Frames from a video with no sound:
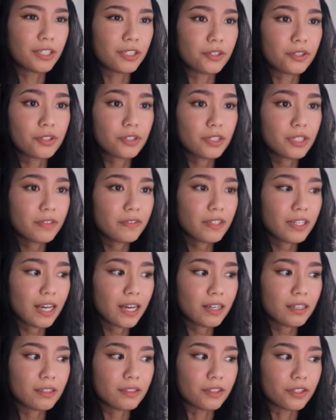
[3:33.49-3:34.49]
You could even
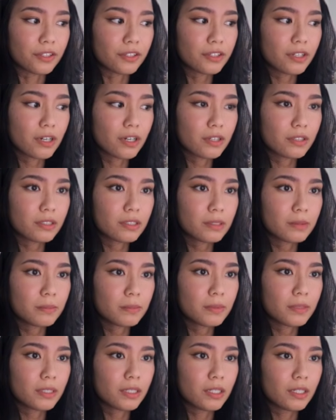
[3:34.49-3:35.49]
add another
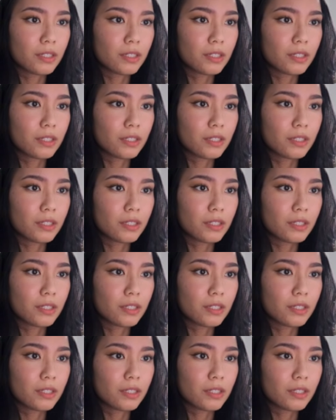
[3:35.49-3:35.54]
column